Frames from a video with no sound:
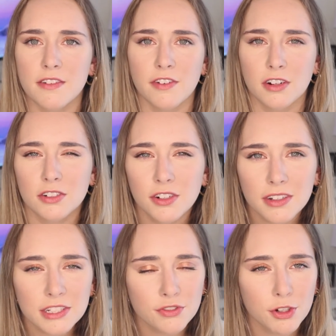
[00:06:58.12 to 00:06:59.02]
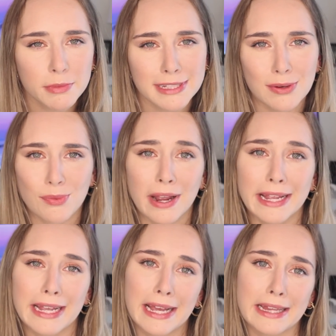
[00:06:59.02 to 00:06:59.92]
of the furniture in this room is like
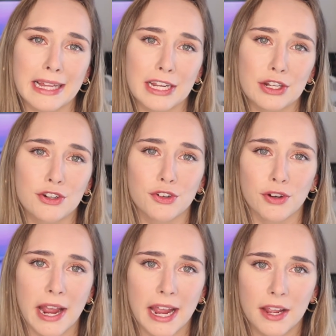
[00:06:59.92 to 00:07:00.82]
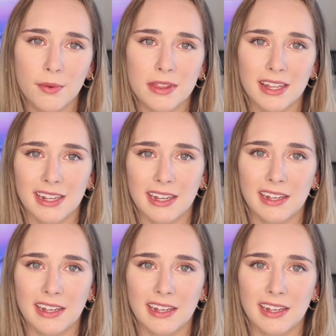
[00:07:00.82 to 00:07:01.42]
white and like gray with like